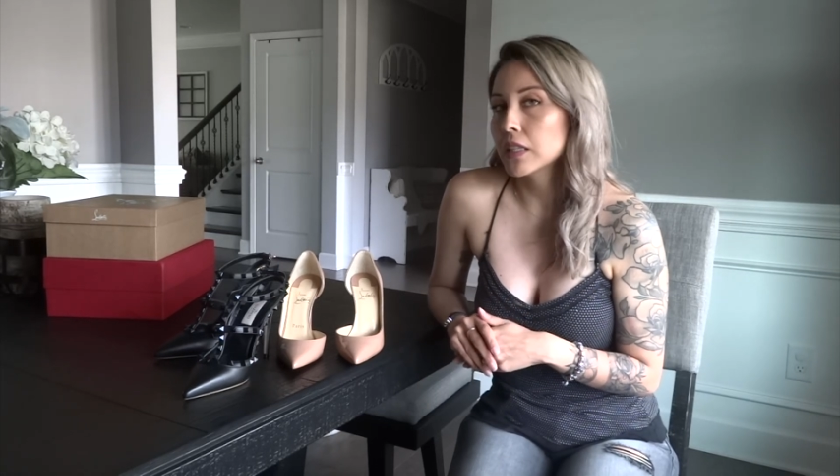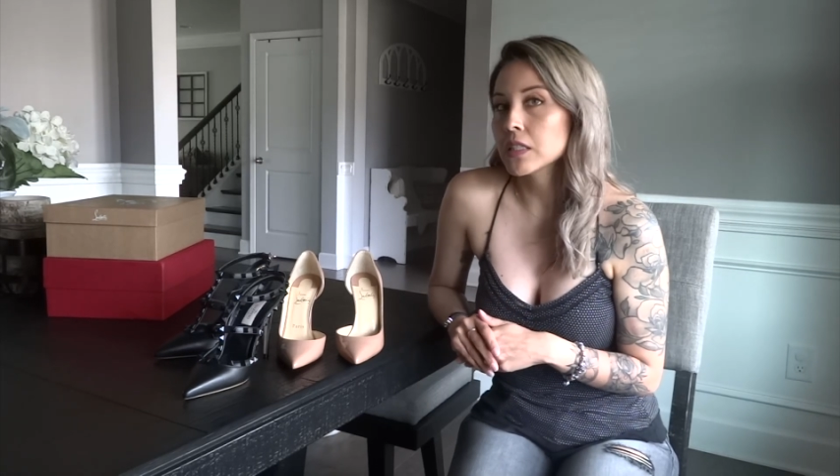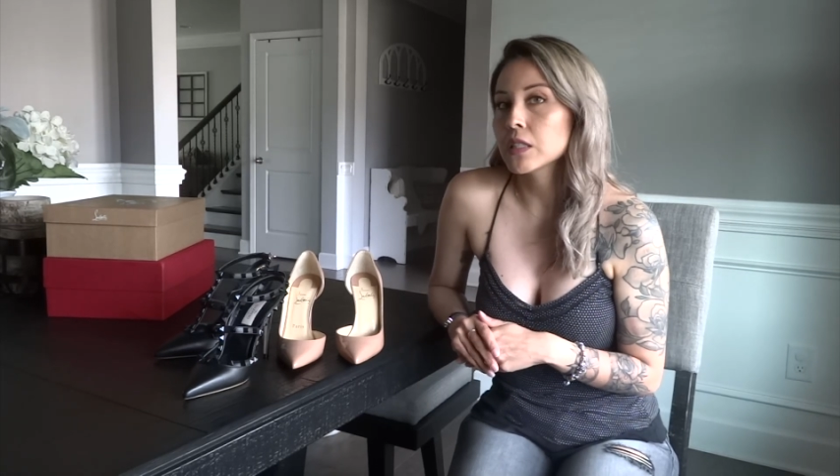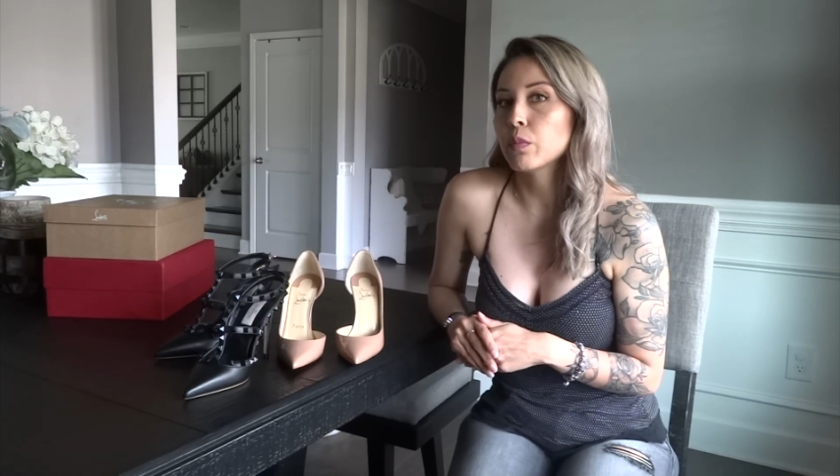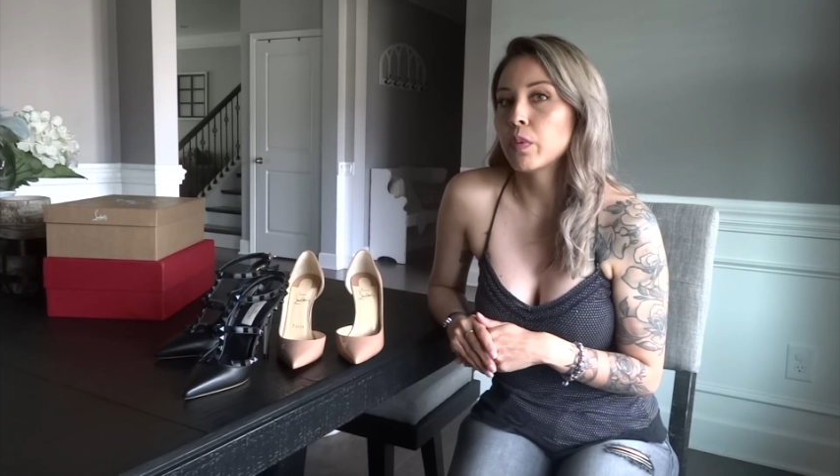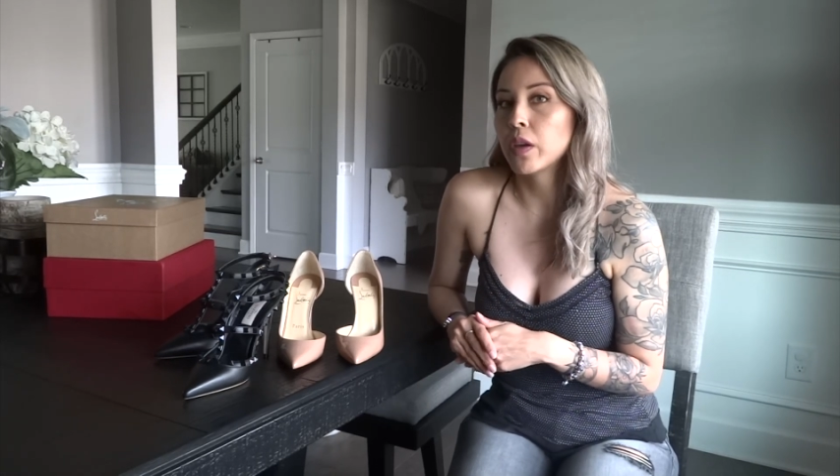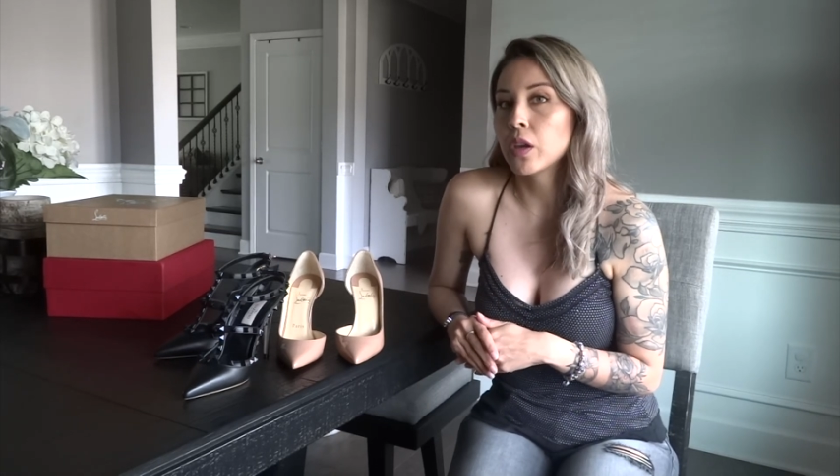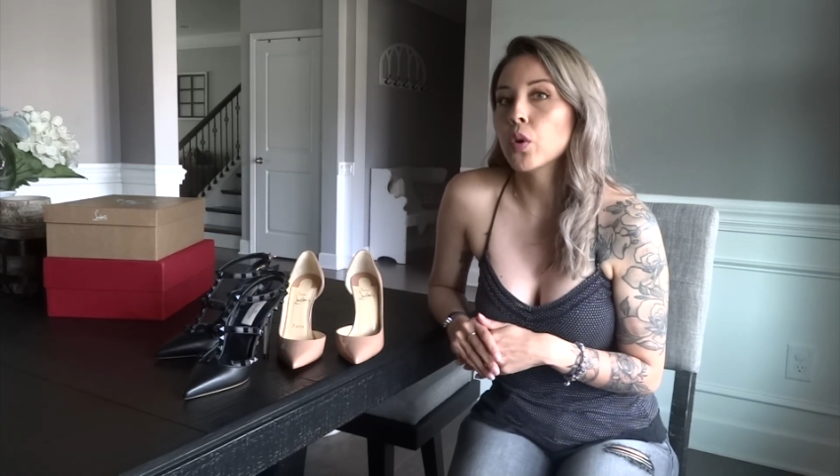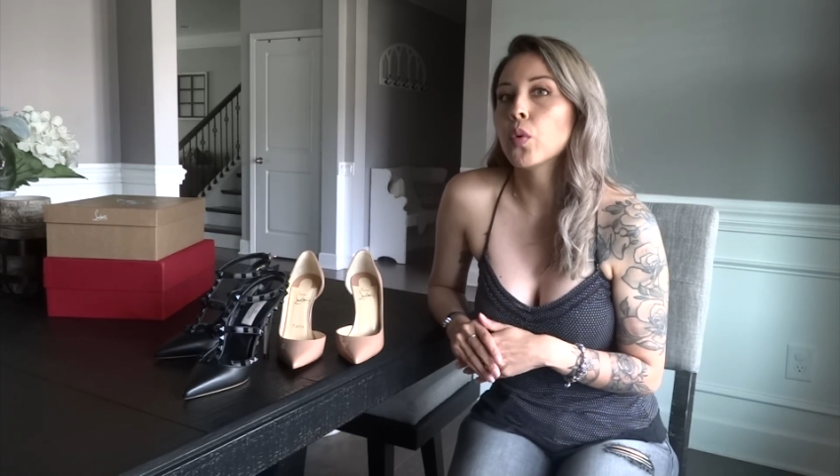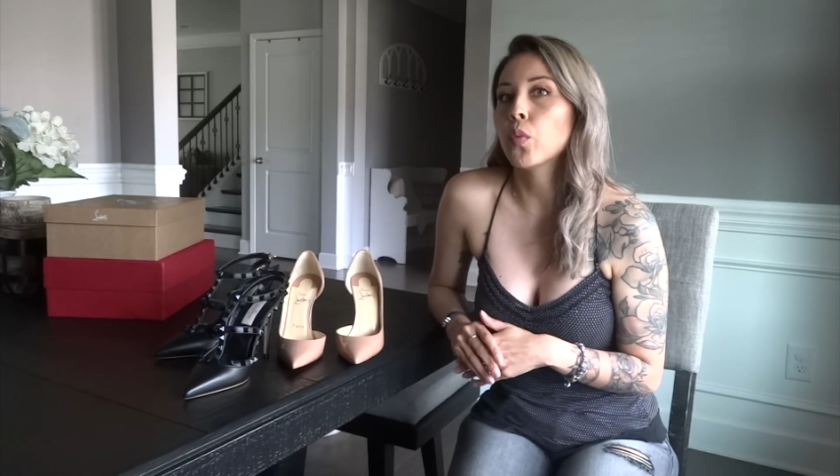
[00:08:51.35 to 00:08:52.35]
it to
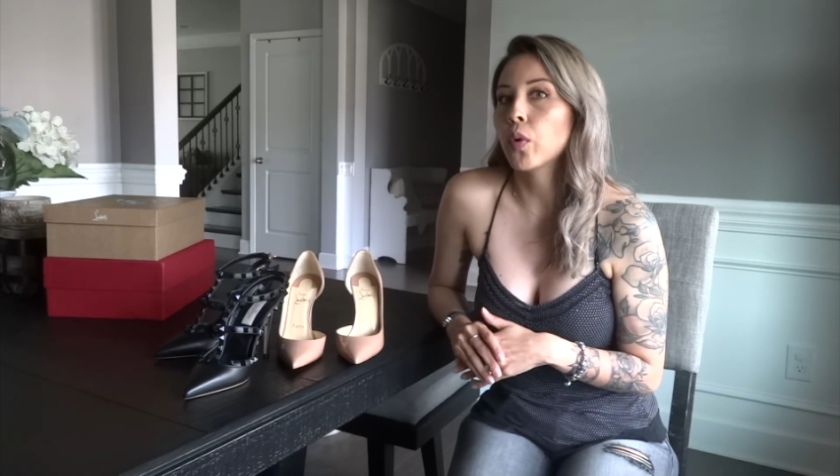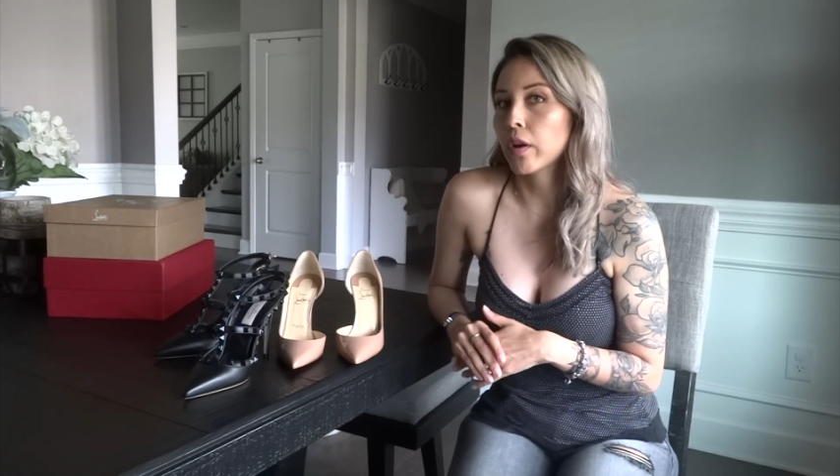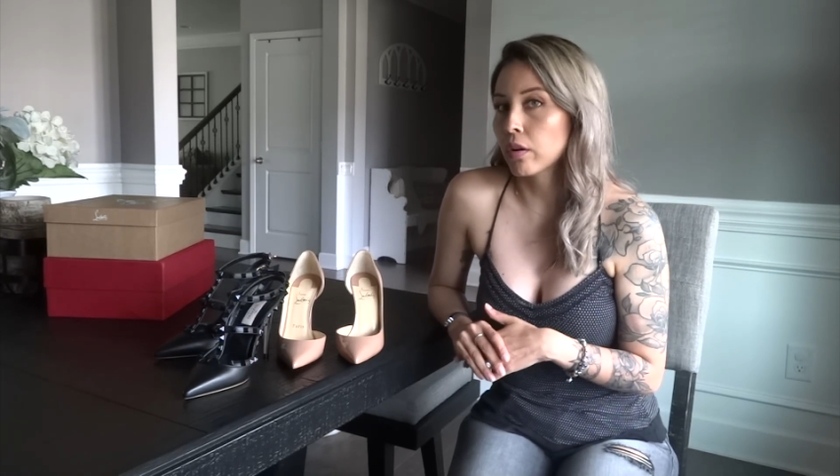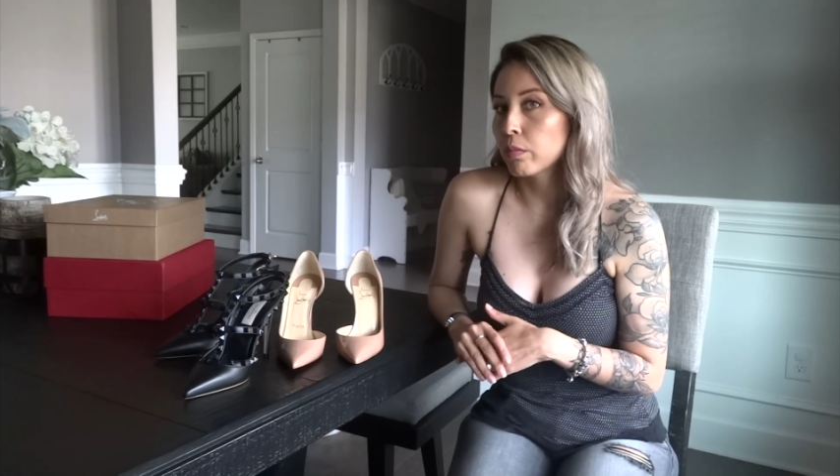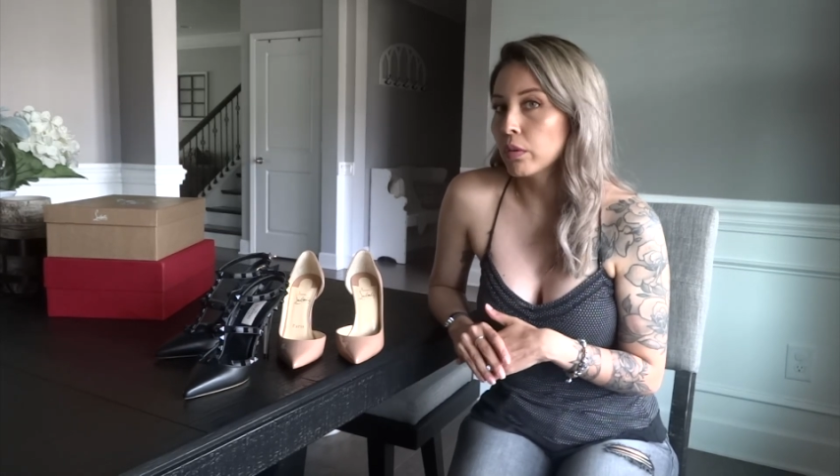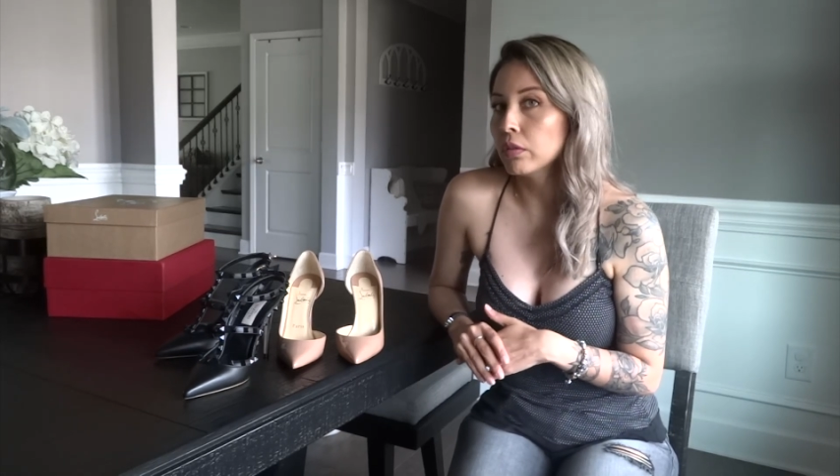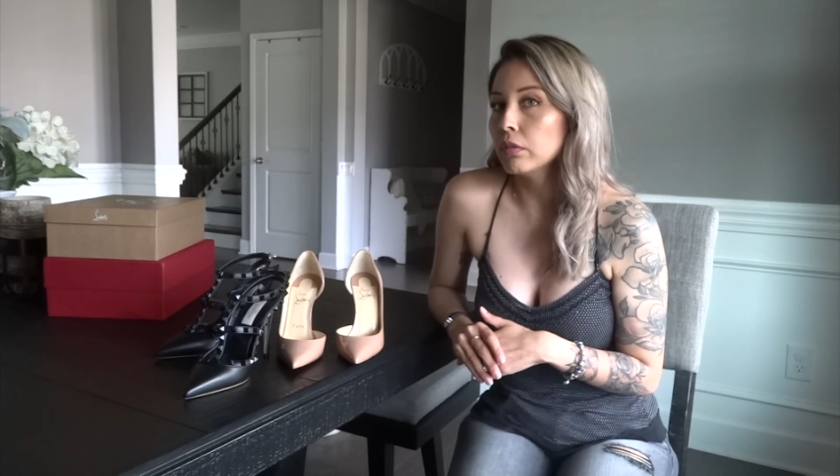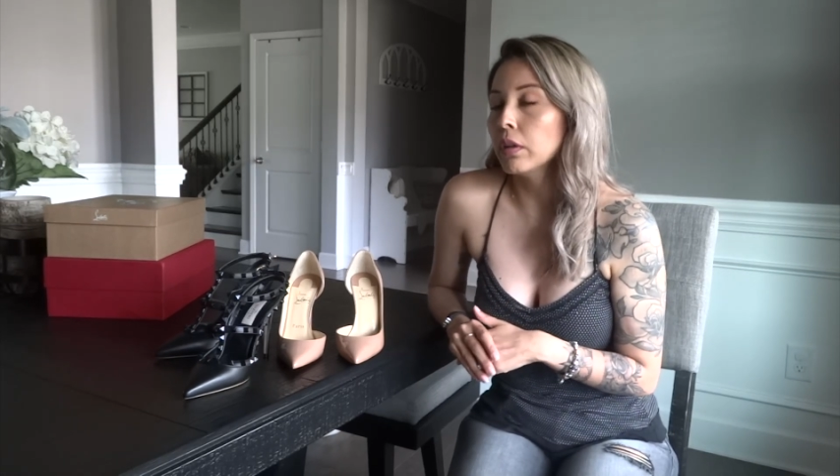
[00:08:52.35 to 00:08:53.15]
be wearable,